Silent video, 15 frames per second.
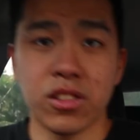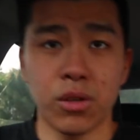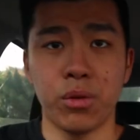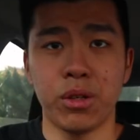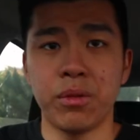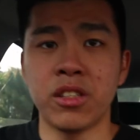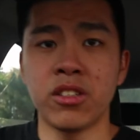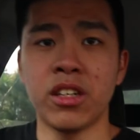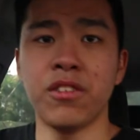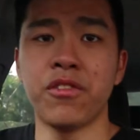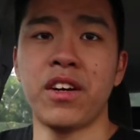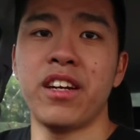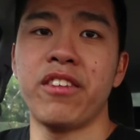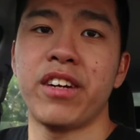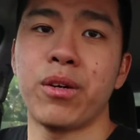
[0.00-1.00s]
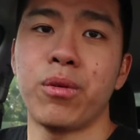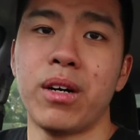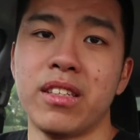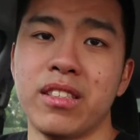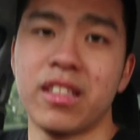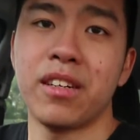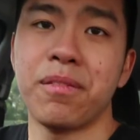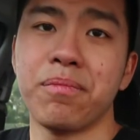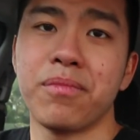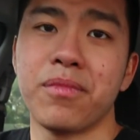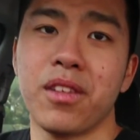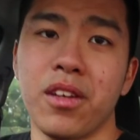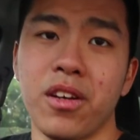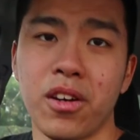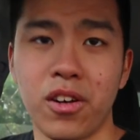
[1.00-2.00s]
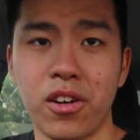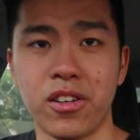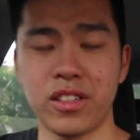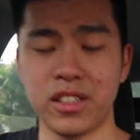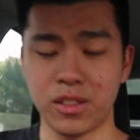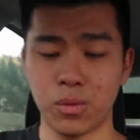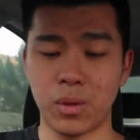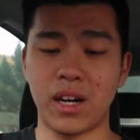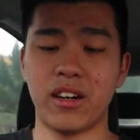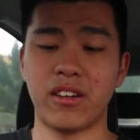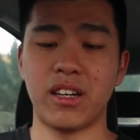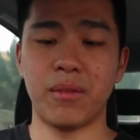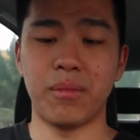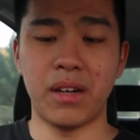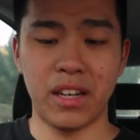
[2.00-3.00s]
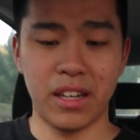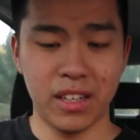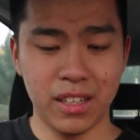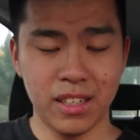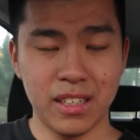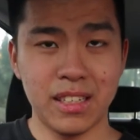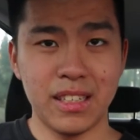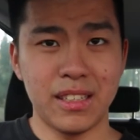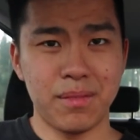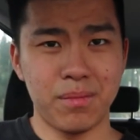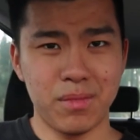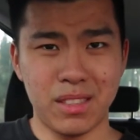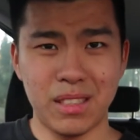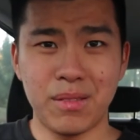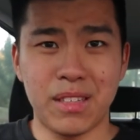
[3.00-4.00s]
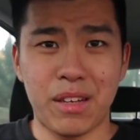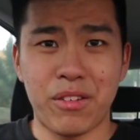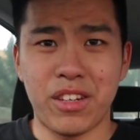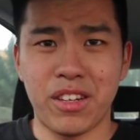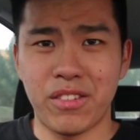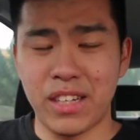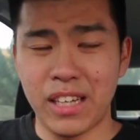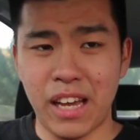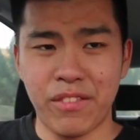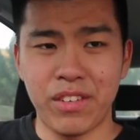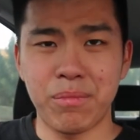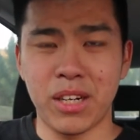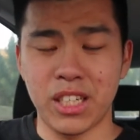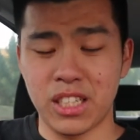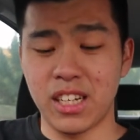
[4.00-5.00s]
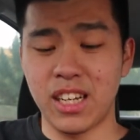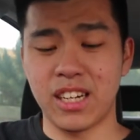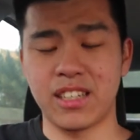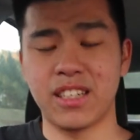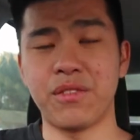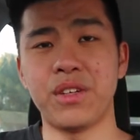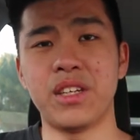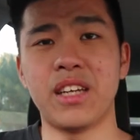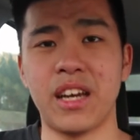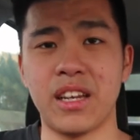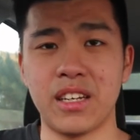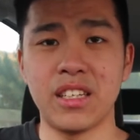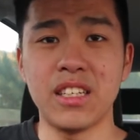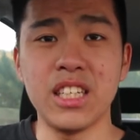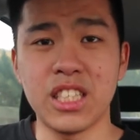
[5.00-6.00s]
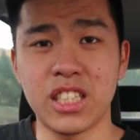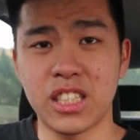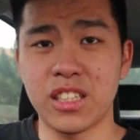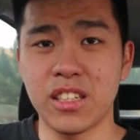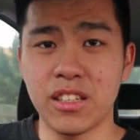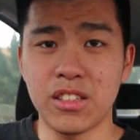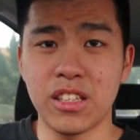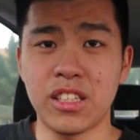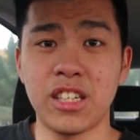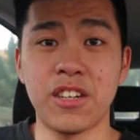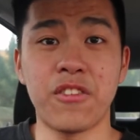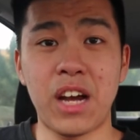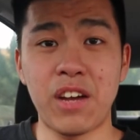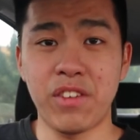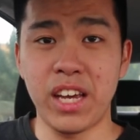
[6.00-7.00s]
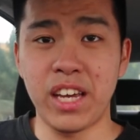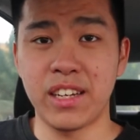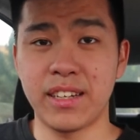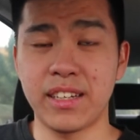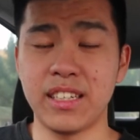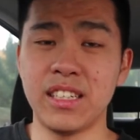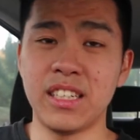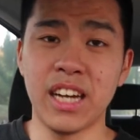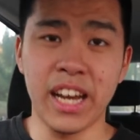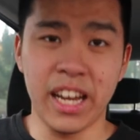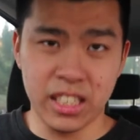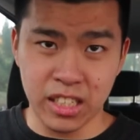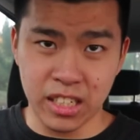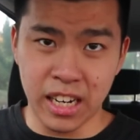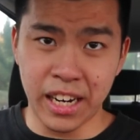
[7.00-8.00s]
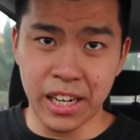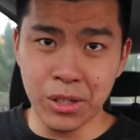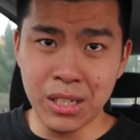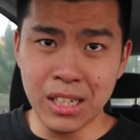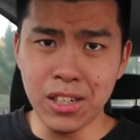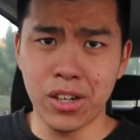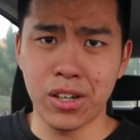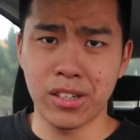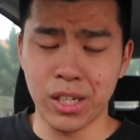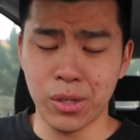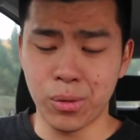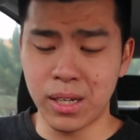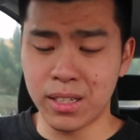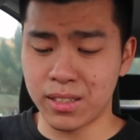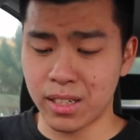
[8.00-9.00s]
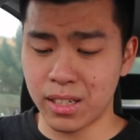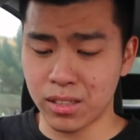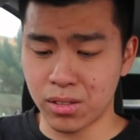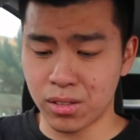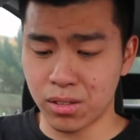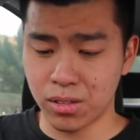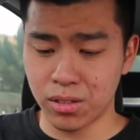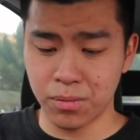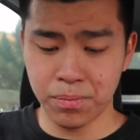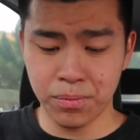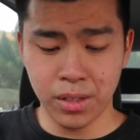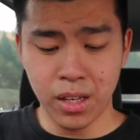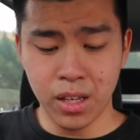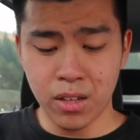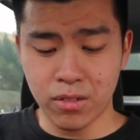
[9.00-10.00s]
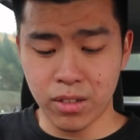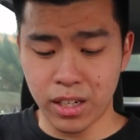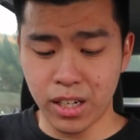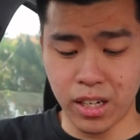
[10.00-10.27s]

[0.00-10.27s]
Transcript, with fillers: So we've been trying to find a Rayquaza all this while, right? But seems like we're not really having much luck given that each tier 5 egg either hatch a Kyogre or Rayquaza, so... Right